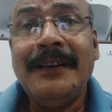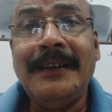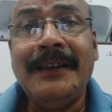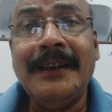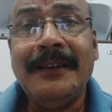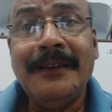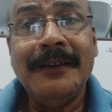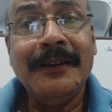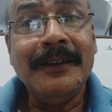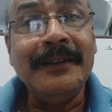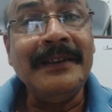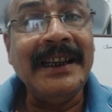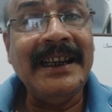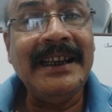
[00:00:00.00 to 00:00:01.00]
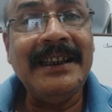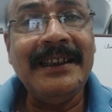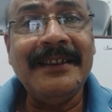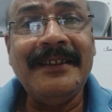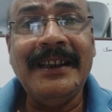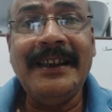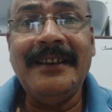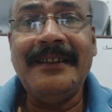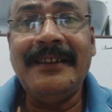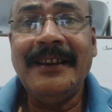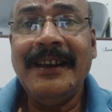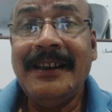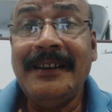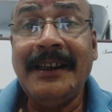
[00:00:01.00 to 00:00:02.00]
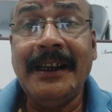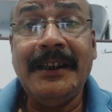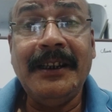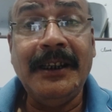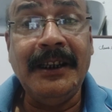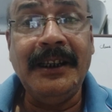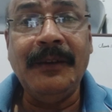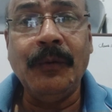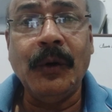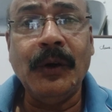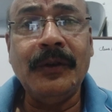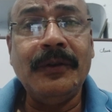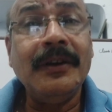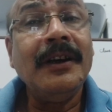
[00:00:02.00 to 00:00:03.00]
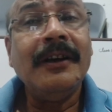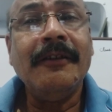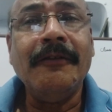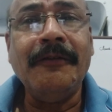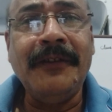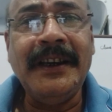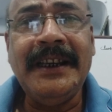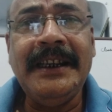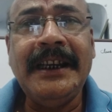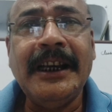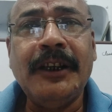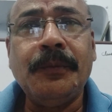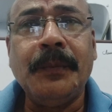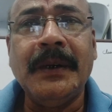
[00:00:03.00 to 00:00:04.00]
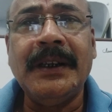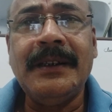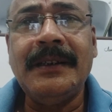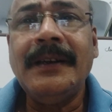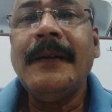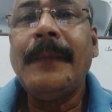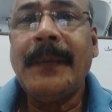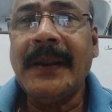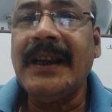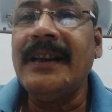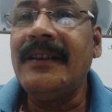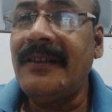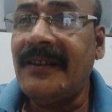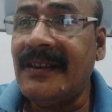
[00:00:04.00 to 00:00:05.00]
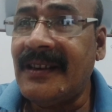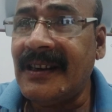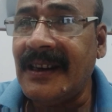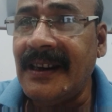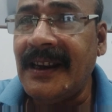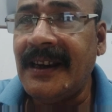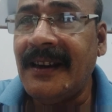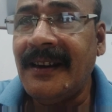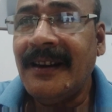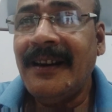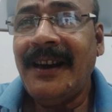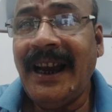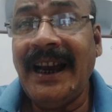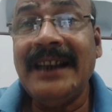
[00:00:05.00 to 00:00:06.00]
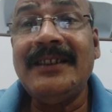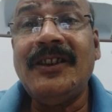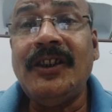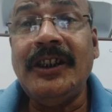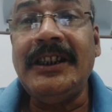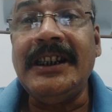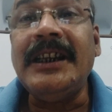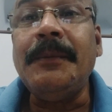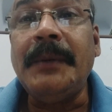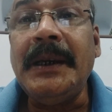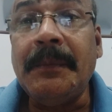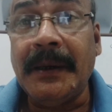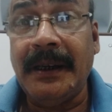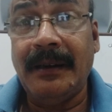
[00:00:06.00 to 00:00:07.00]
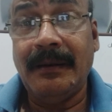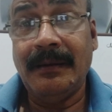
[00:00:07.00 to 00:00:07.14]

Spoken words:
the narrator says that he was very expert in stealing and cheating people.